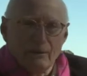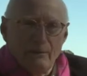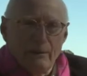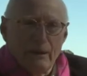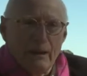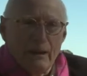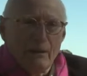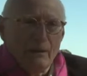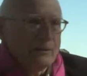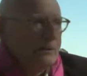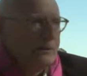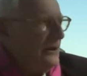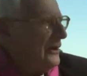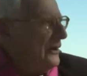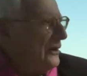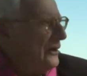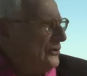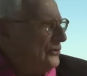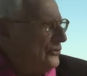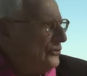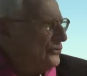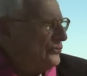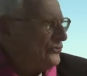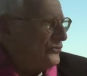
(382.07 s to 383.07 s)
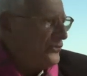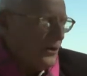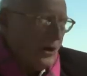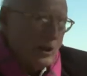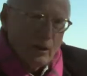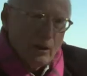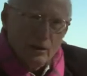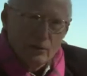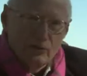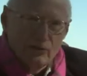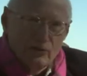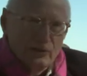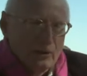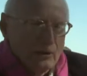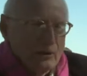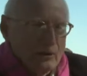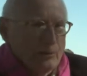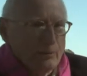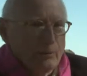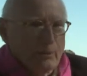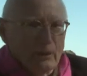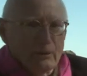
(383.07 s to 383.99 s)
about your scholarship.